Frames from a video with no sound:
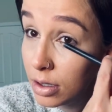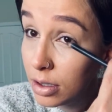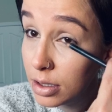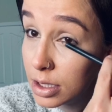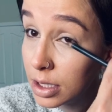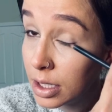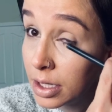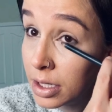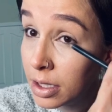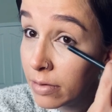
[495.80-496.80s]
to
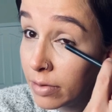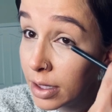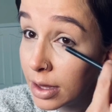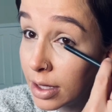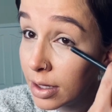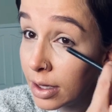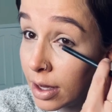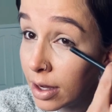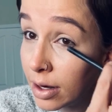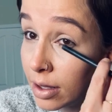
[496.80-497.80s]
kind of give like that
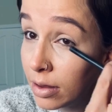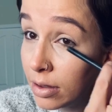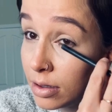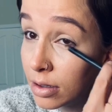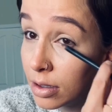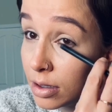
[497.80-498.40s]
cat eye look.